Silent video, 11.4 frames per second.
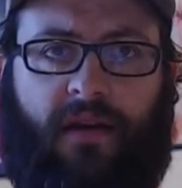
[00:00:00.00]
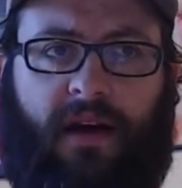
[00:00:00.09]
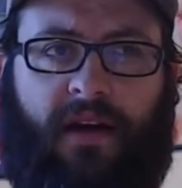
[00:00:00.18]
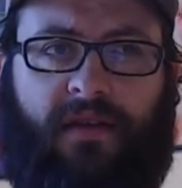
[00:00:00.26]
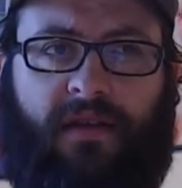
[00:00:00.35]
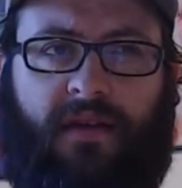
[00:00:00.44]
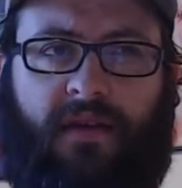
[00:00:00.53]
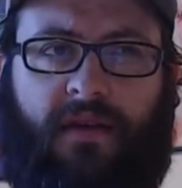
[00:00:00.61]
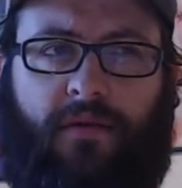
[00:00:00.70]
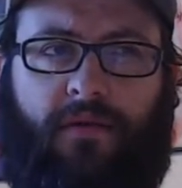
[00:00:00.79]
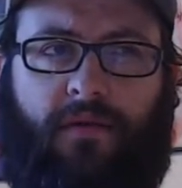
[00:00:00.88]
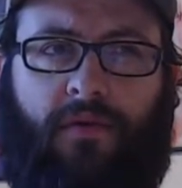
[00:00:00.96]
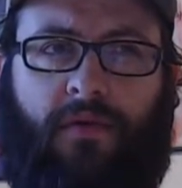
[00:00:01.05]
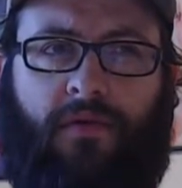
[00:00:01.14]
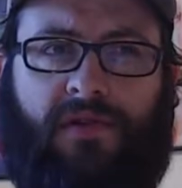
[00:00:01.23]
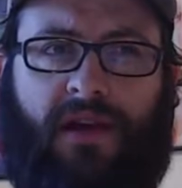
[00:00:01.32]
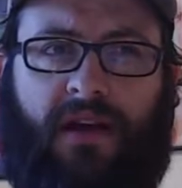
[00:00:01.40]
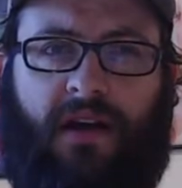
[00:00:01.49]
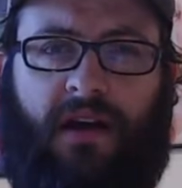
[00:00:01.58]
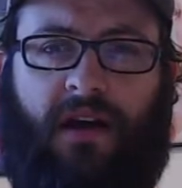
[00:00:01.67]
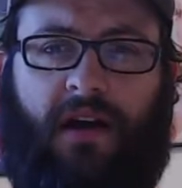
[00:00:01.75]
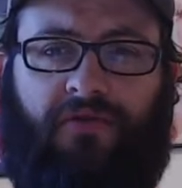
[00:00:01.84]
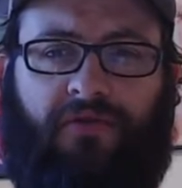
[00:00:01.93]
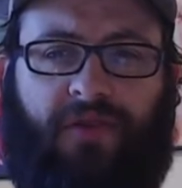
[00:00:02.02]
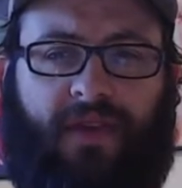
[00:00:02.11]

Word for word: I think that one was like a hundred